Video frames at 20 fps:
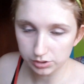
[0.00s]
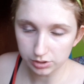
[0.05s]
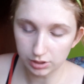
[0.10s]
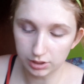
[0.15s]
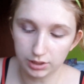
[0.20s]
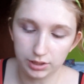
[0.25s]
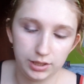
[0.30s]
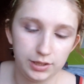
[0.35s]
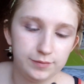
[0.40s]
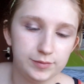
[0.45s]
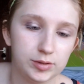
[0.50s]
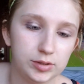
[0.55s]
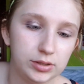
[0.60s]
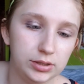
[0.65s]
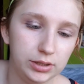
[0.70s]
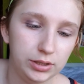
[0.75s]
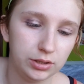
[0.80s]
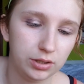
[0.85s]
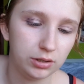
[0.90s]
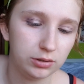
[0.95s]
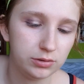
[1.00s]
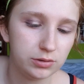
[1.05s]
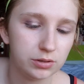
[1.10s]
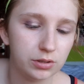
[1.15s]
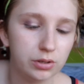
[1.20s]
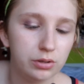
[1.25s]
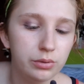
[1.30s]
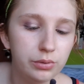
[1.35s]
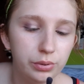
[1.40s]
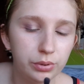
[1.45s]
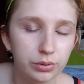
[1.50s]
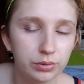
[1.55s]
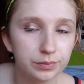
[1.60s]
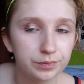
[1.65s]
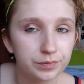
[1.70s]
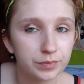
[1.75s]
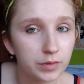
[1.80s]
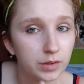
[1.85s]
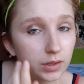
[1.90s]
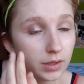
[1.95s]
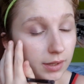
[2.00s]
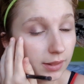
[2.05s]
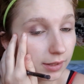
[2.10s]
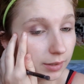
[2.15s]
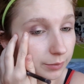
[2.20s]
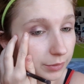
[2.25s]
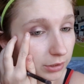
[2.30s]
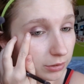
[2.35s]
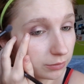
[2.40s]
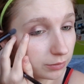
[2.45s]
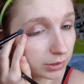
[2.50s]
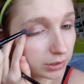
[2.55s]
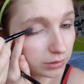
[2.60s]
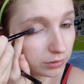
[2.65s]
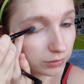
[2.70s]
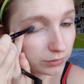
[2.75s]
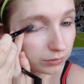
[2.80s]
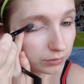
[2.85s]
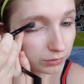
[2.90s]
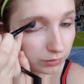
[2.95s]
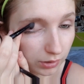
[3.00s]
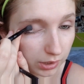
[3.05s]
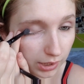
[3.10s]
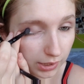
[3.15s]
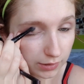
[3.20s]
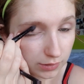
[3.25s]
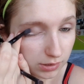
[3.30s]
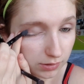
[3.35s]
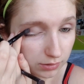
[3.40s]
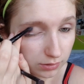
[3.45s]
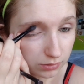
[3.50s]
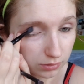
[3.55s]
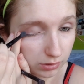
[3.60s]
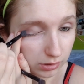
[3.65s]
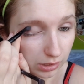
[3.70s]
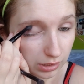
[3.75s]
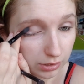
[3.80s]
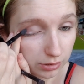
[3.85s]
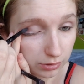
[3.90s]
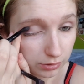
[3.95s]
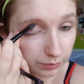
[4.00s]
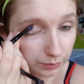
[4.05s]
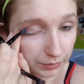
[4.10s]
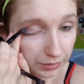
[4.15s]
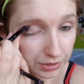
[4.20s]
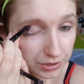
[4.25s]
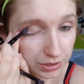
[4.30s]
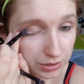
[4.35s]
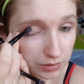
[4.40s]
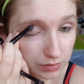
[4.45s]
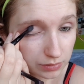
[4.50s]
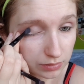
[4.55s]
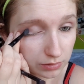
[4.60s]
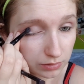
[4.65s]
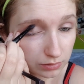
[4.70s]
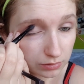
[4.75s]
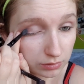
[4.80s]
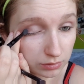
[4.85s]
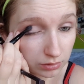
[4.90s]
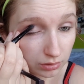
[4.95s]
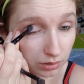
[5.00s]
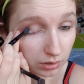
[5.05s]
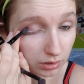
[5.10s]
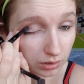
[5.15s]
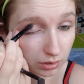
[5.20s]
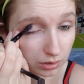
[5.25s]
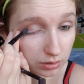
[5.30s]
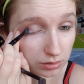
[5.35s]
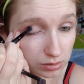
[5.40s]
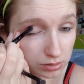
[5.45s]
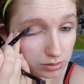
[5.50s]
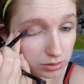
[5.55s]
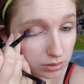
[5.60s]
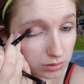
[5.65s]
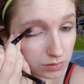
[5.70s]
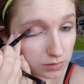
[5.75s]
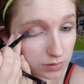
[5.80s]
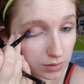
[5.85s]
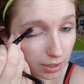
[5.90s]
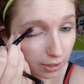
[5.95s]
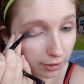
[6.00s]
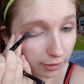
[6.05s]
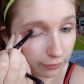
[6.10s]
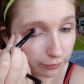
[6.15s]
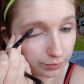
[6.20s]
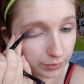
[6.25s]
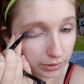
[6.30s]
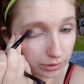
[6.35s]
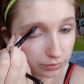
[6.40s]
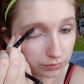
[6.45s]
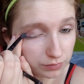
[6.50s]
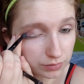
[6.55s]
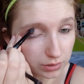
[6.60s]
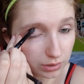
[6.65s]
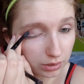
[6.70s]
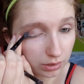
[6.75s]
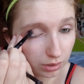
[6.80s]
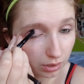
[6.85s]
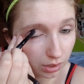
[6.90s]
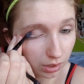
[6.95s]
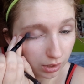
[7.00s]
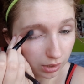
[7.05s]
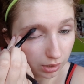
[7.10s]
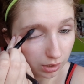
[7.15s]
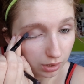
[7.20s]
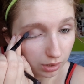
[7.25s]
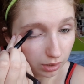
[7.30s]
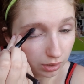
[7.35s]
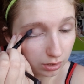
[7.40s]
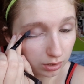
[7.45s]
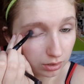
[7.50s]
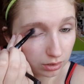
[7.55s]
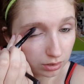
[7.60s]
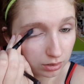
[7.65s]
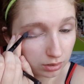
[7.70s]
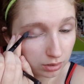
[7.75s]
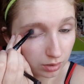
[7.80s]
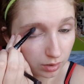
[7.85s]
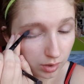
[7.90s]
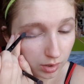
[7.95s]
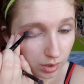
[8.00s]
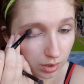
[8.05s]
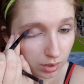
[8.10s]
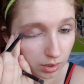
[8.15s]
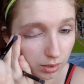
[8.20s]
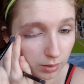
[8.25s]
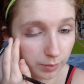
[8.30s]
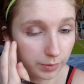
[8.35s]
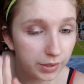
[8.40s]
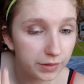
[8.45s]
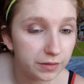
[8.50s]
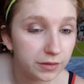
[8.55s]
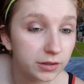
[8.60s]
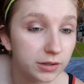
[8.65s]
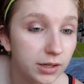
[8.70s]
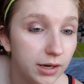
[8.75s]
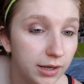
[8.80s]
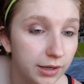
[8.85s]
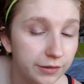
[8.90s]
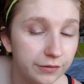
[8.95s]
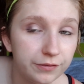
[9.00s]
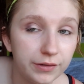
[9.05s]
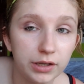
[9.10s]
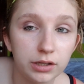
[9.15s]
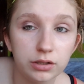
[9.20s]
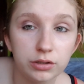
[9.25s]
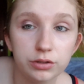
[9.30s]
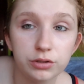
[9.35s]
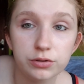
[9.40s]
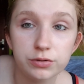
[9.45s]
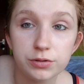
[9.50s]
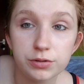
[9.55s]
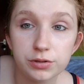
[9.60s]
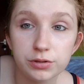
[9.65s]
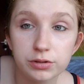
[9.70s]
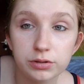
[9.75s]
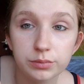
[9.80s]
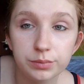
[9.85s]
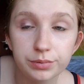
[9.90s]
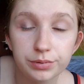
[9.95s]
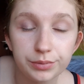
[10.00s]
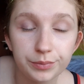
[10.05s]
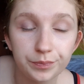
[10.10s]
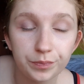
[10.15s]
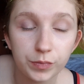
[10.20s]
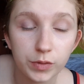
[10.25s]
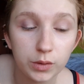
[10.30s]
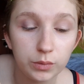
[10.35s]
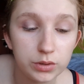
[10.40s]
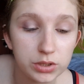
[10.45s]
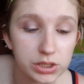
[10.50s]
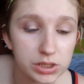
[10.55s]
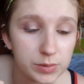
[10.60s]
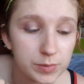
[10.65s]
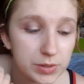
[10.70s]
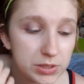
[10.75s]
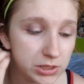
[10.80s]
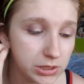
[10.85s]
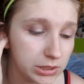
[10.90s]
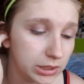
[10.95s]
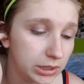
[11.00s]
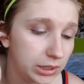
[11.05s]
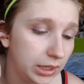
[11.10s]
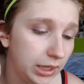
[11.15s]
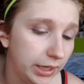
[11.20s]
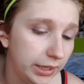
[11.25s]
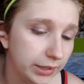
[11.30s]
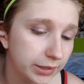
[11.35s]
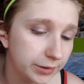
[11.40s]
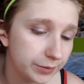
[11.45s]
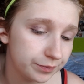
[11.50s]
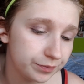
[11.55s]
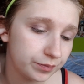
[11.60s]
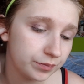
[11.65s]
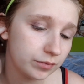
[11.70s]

that I have to clean also. Let me know what you do, guys, to clean your brushes, because I've been using a method that I found on YouTube, which is basically like